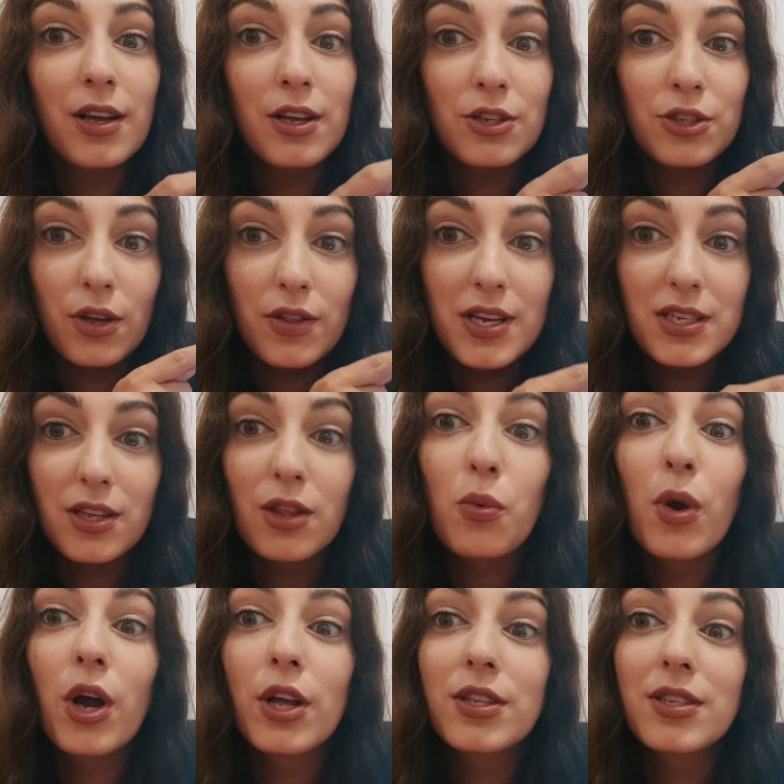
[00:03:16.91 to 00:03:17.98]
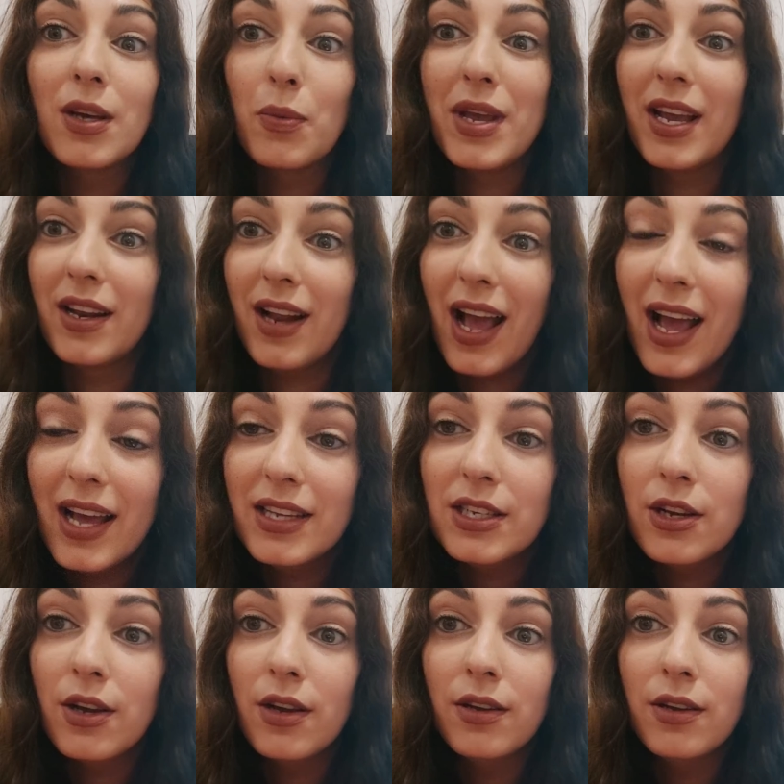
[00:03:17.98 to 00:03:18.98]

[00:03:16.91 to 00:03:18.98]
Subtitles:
So these are the words that we can add.